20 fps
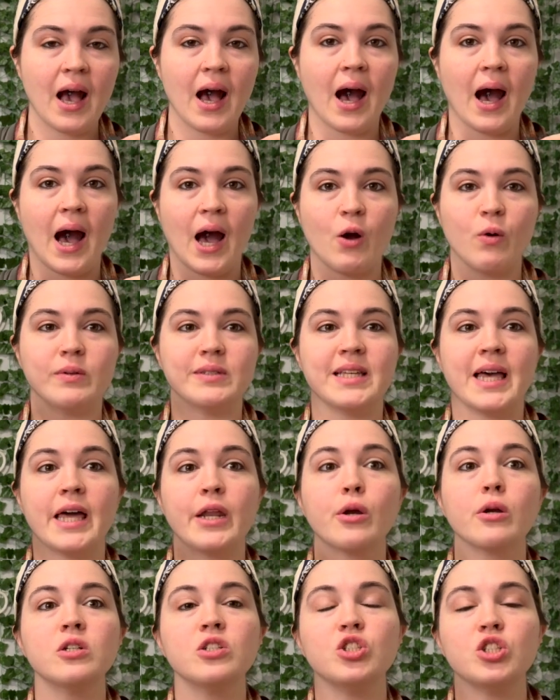I was
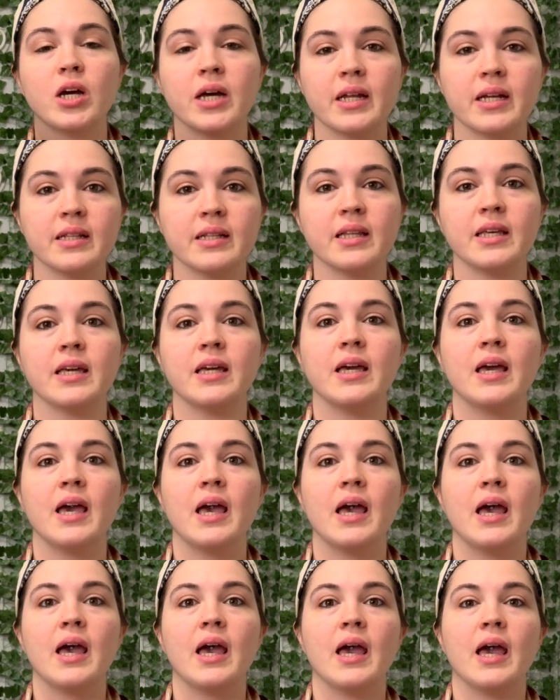energetically
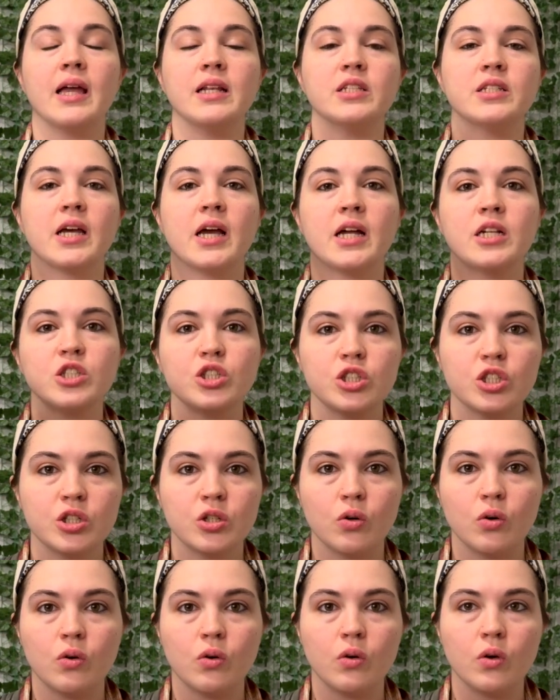
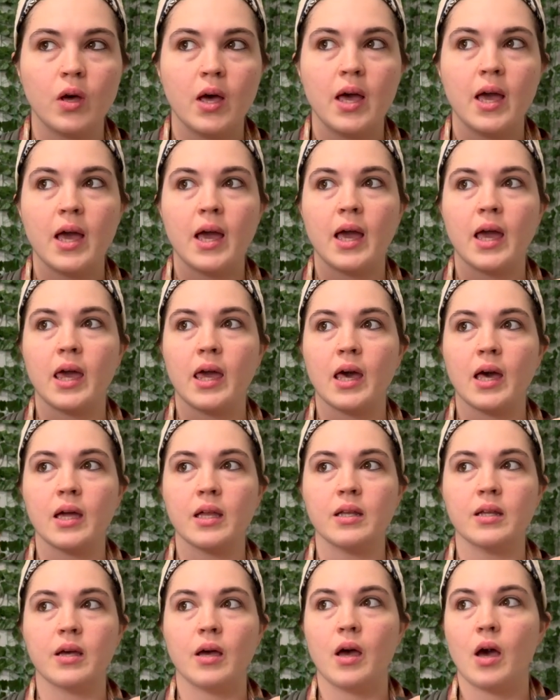intentional,
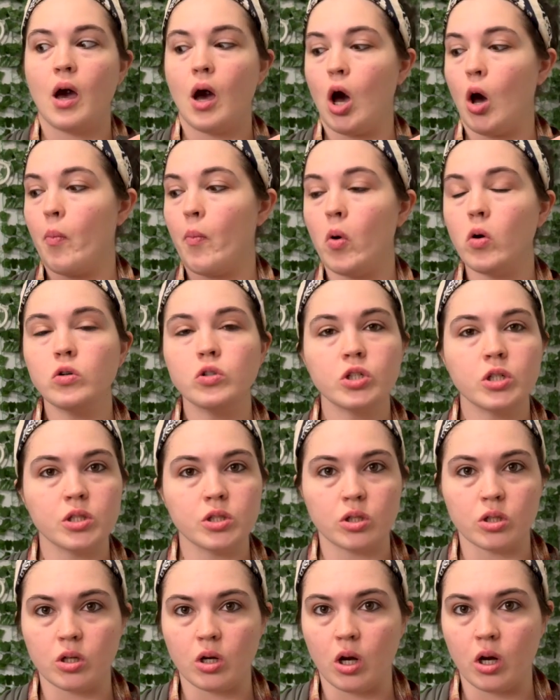and emotions
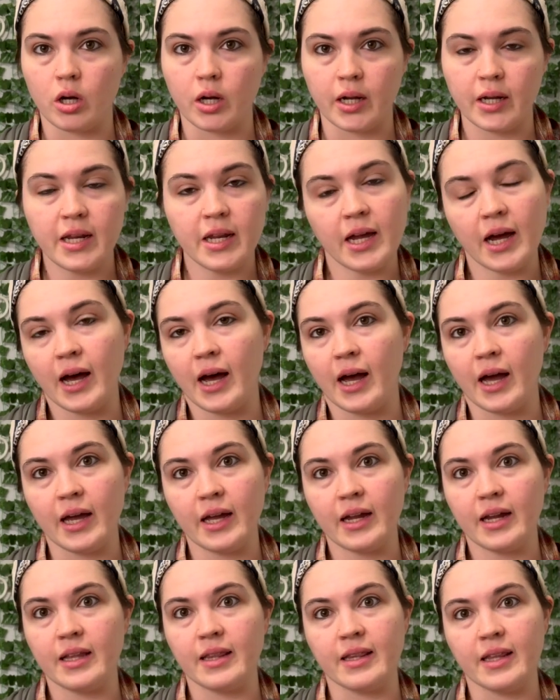are already high
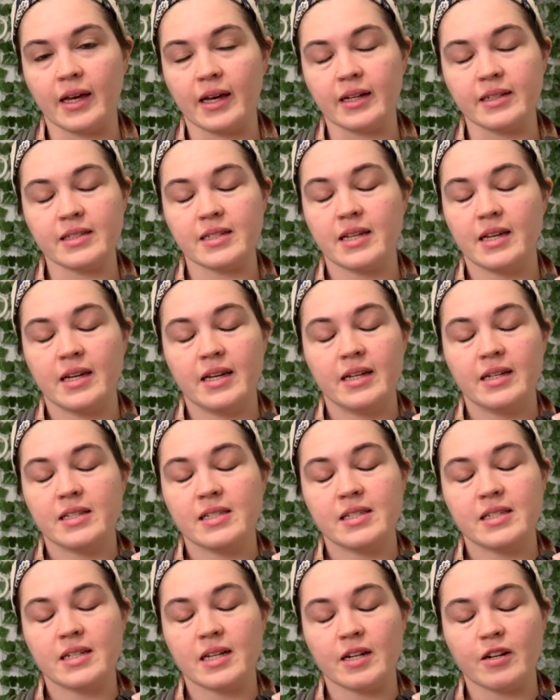in that
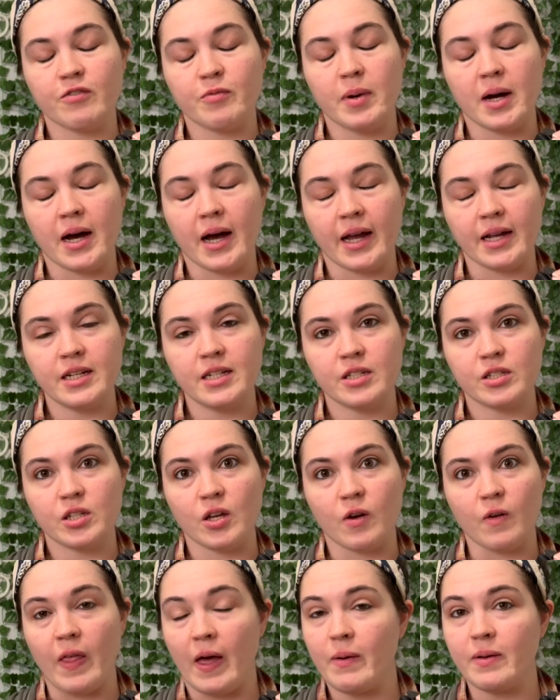state of mind,
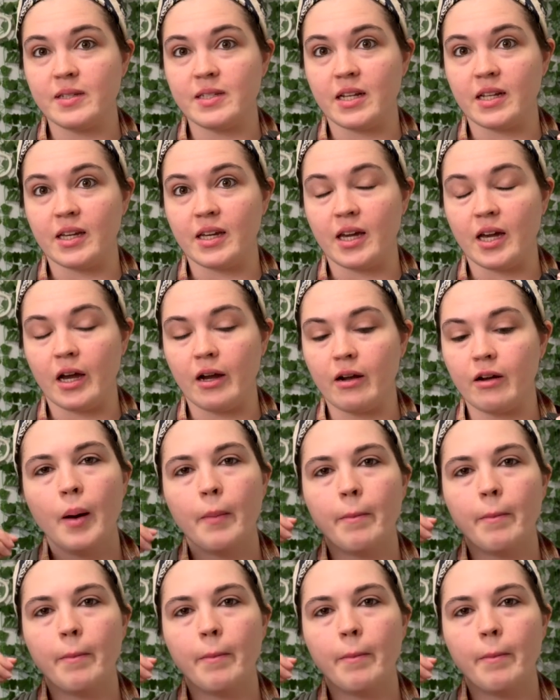so that was taken care of.